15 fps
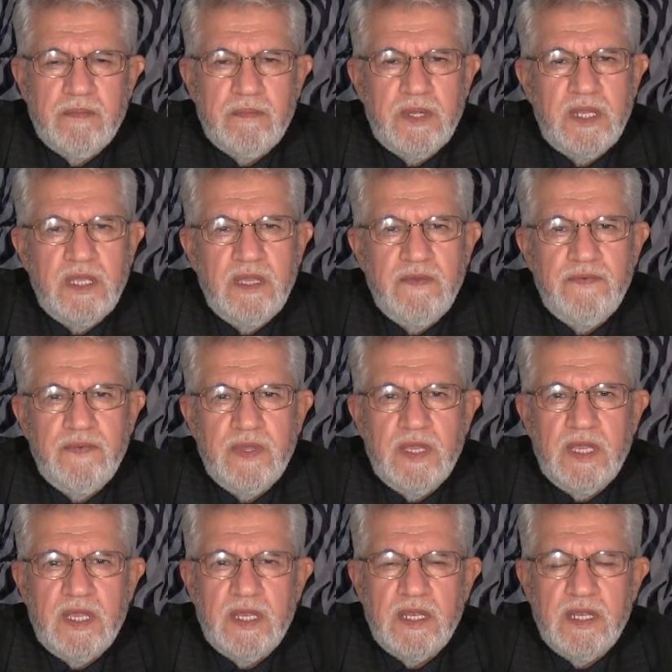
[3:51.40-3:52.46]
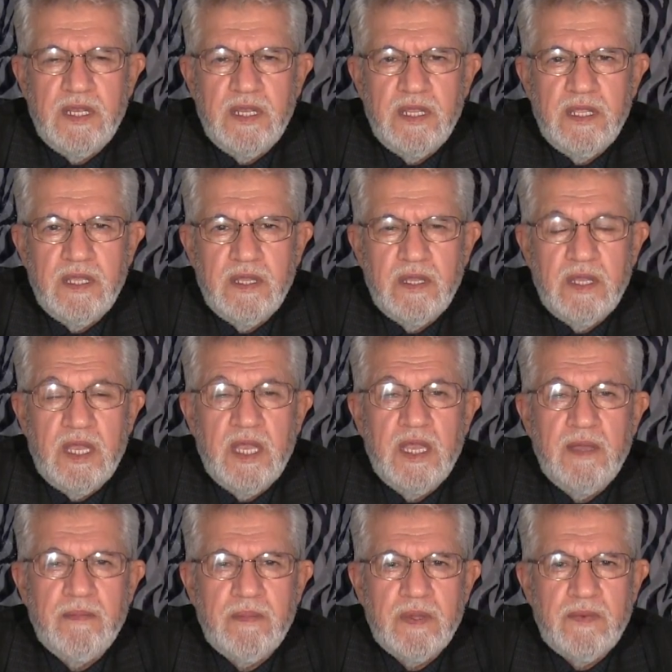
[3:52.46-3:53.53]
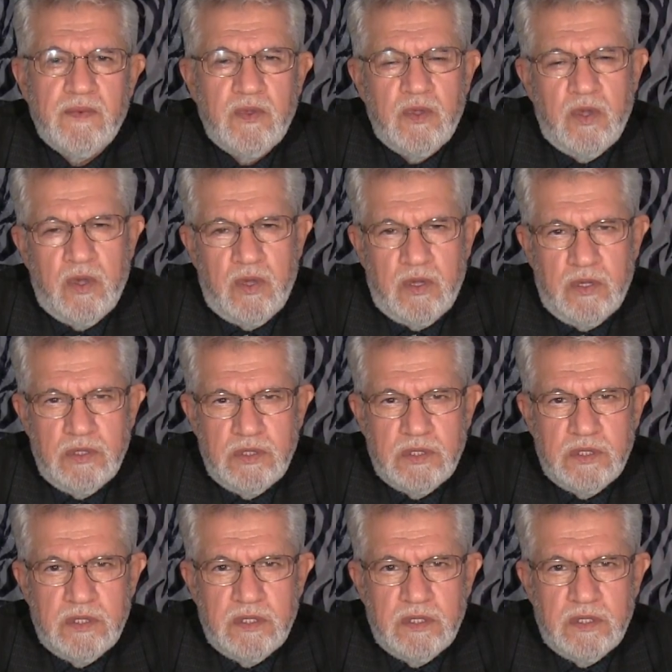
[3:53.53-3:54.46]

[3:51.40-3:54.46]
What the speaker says: believe in Him, God,